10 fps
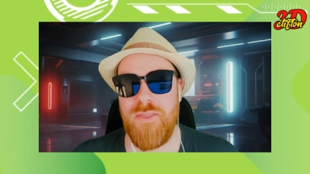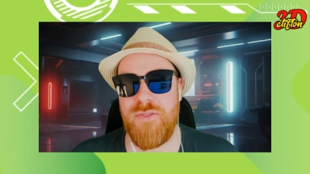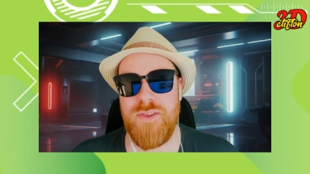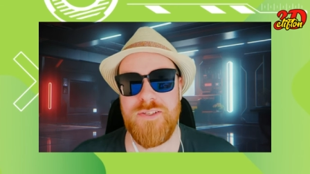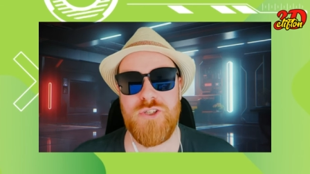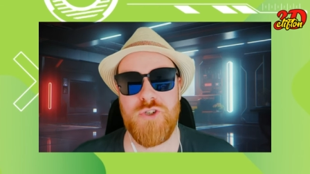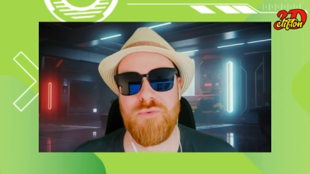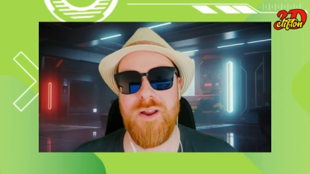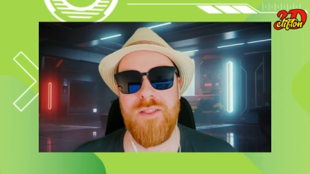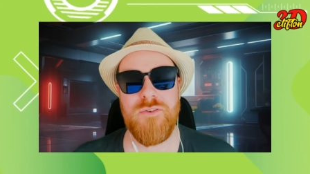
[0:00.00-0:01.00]
This
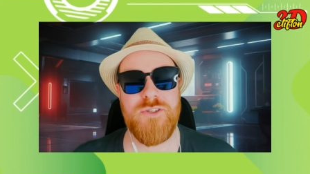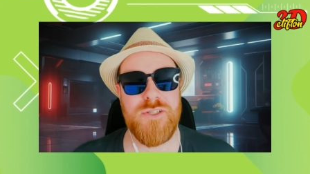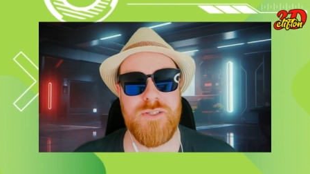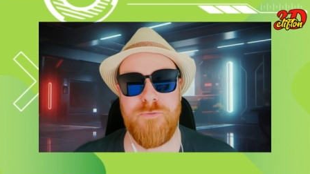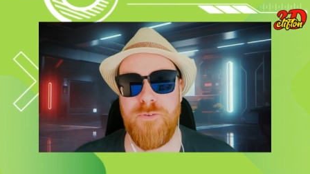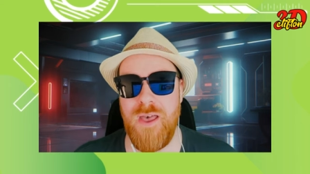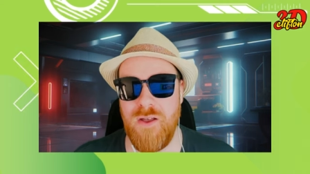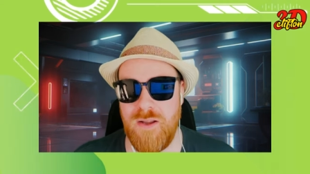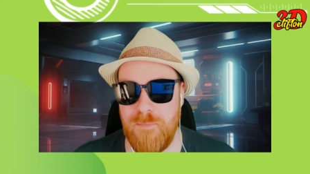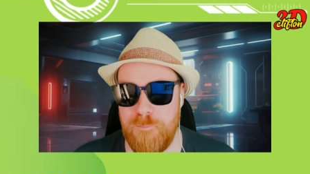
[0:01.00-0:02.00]
trailer just
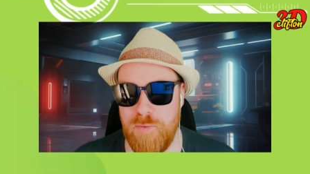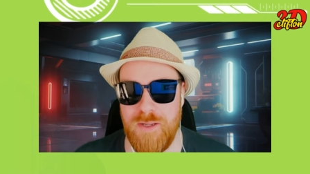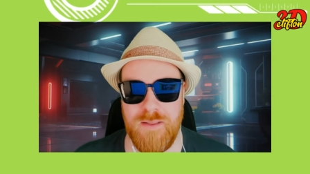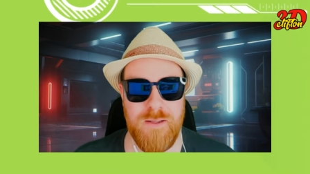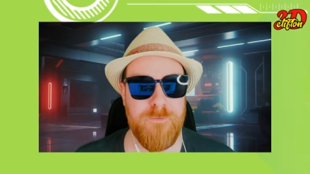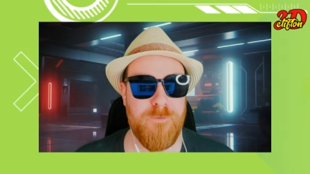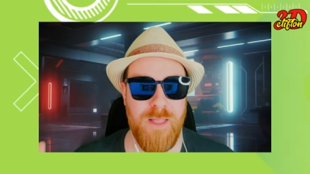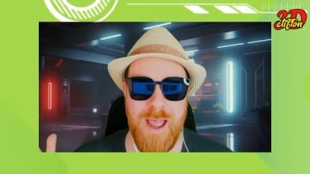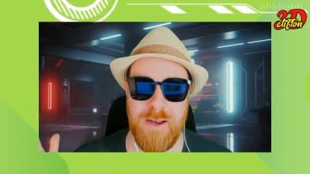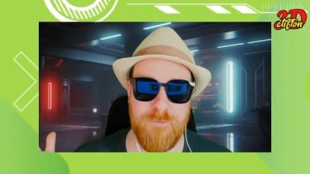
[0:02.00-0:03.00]
fell completely
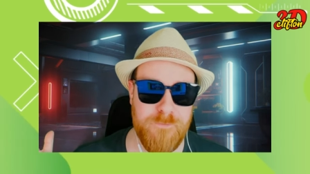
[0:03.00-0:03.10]
flat,